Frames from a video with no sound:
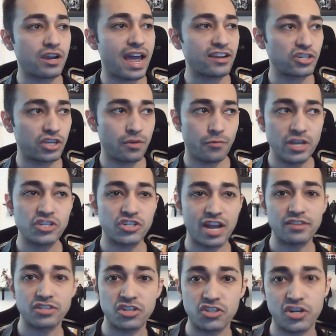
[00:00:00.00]
actually reached
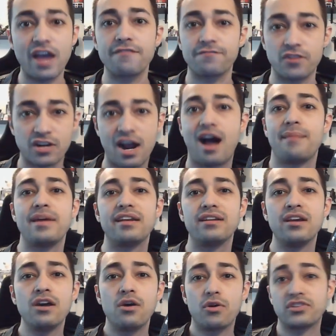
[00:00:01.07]
out to Geoff for comment
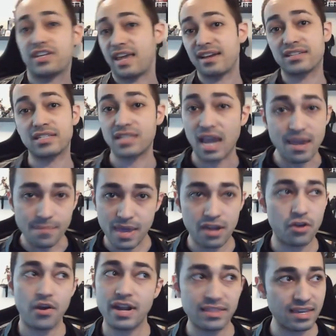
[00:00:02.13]
or to get a statement
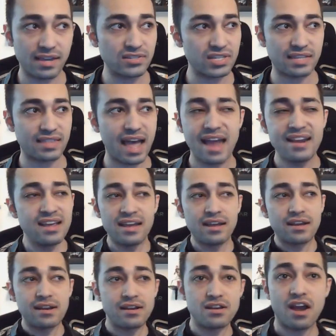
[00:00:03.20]
or anything else like that.
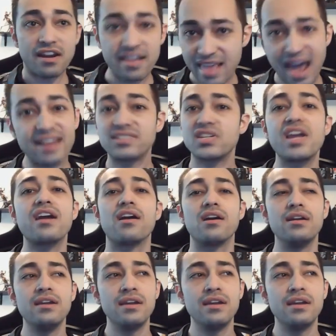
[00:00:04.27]
None of that is here.